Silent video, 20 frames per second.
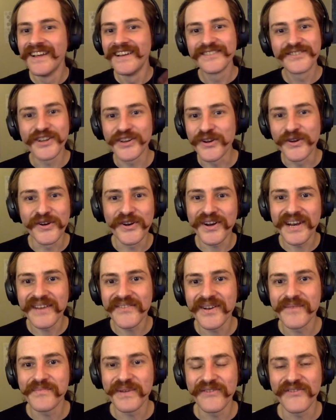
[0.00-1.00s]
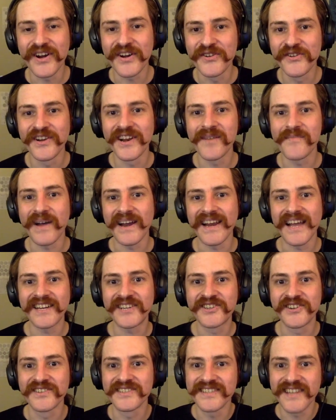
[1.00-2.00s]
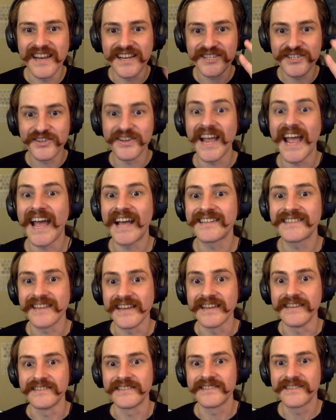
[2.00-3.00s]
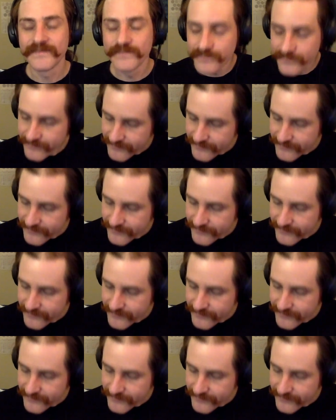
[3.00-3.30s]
So it couldn't even be recruited by natural selection as is.